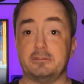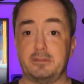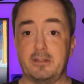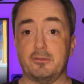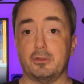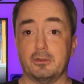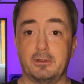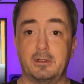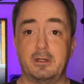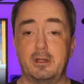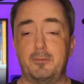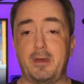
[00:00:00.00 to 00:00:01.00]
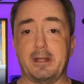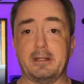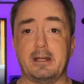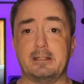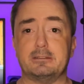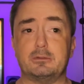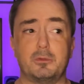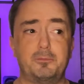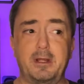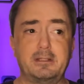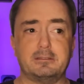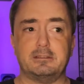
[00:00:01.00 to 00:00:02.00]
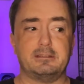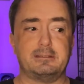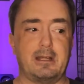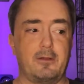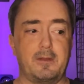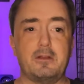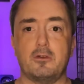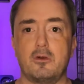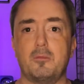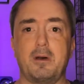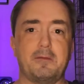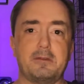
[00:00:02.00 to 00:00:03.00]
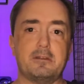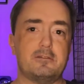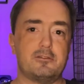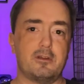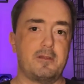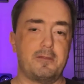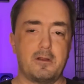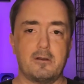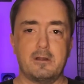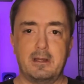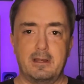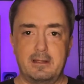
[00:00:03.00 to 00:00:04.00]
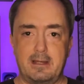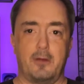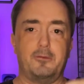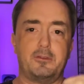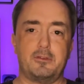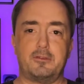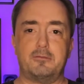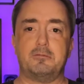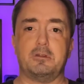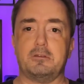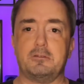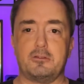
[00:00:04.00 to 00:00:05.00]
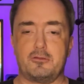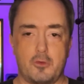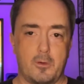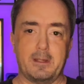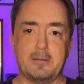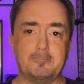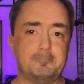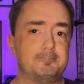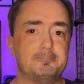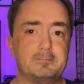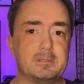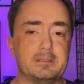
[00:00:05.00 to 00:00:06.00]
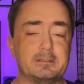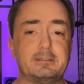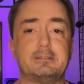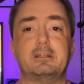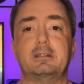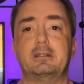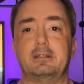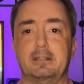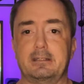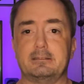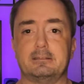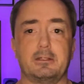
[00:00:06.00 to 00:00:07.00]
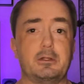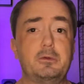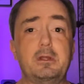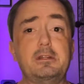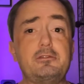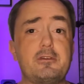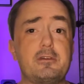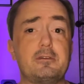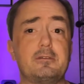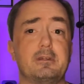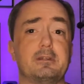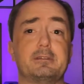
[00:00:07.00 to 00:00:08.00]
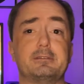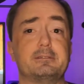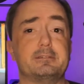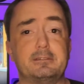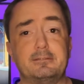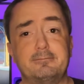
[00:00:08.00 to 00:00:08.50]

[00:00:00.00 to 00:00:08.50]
evil bad guys who are basically just out. They know about the ninja, and they're out to destroy him because he's the new ninja, and